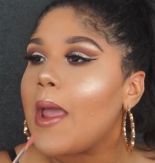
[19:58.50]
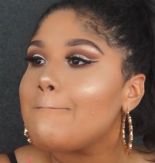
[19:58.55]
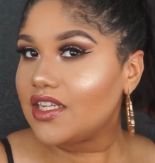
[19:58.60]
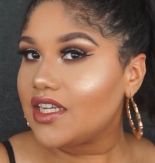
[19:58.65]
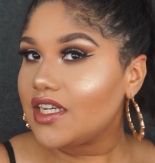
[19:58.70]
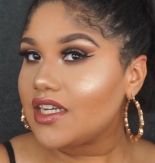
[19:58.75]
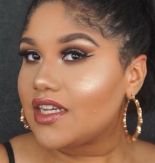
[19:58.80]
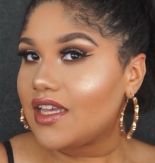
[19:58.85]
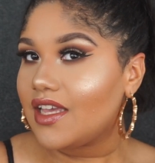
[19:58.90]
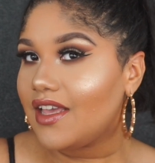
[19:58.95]

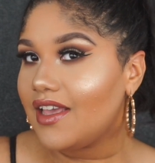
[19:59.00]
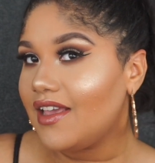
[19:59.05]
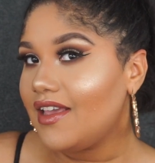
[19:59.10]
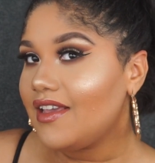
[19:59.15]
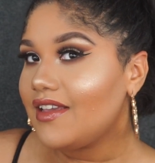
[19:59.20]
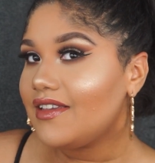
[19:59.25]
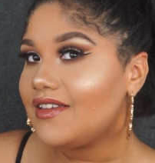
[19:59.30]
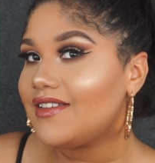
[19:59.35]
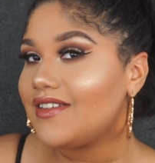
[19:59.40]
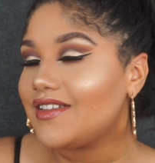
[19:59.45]
Look
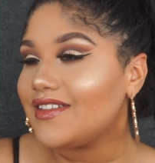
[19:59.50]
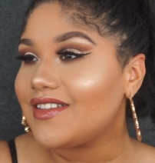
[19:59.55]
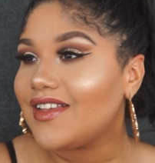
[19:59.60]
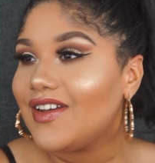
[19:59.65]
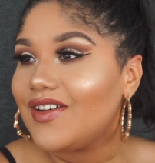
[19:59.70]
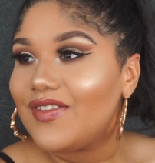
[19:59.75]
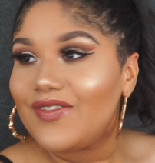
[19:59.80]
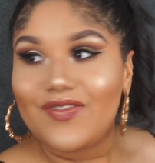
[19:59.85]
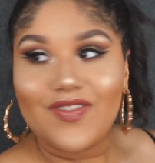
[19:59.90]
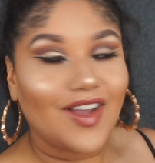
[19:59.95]
is
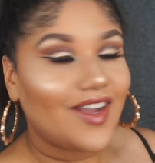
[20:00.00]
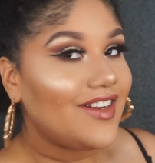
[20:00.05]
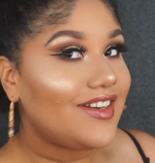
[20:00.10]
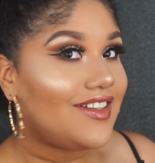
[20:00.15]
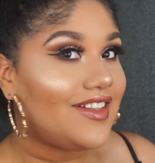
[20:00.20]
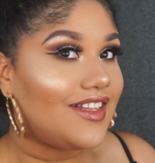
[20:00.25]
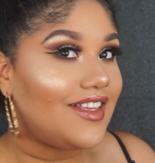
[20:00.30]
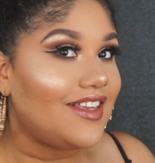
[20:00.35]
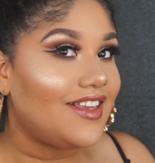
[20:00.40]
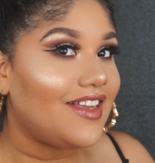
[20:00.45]

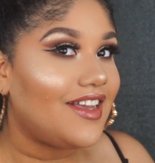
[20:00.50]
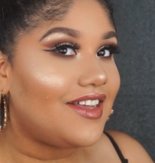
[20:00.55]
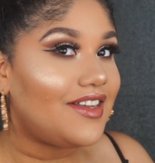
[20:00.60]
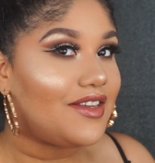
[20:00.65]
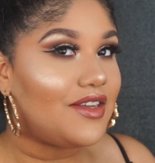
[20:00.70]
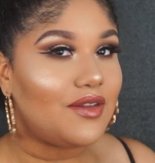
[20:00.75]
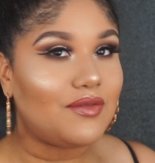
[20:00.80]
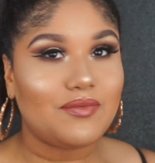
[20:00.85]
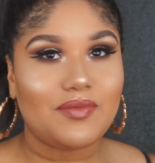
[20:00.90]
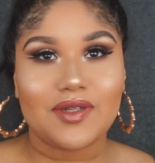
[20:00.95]
finally
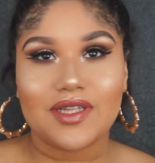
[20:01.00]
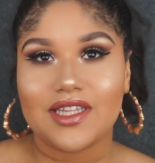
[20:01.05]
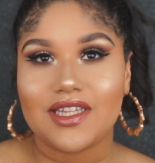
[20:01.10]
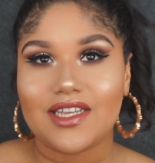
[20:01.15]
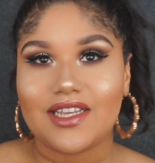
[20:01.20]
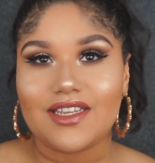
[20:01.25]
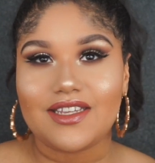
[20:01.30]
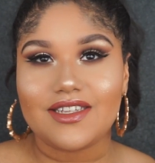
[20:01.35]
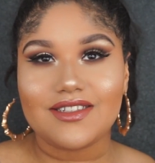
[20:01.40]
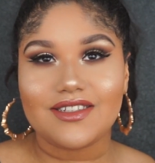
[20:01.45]

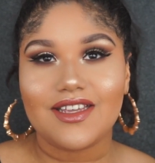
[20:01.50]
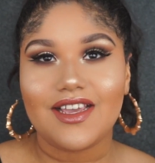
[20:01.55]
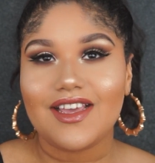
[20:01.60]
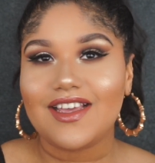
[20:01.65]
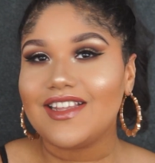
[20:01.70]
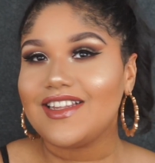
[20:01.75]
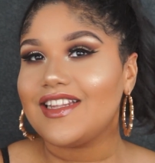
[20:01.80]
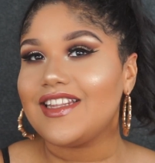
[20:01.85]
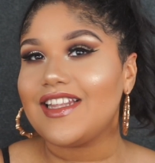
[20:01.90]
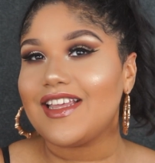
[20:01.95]
complete.
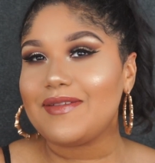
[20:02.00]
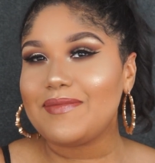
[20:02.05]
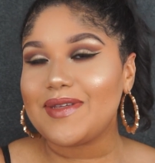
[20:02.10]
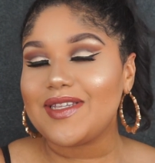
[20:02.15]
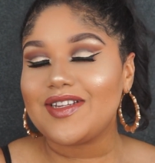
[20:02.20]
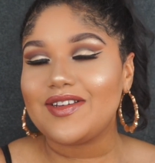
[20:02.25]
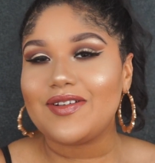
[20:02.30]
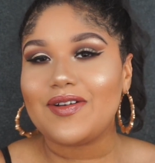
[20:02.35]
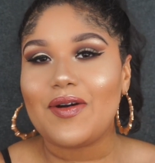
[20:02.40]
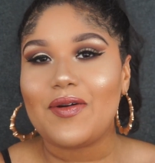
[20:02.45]
Let
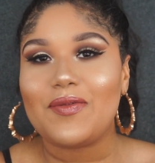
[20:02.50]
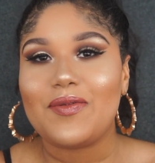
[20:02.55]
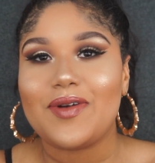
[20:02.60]
me know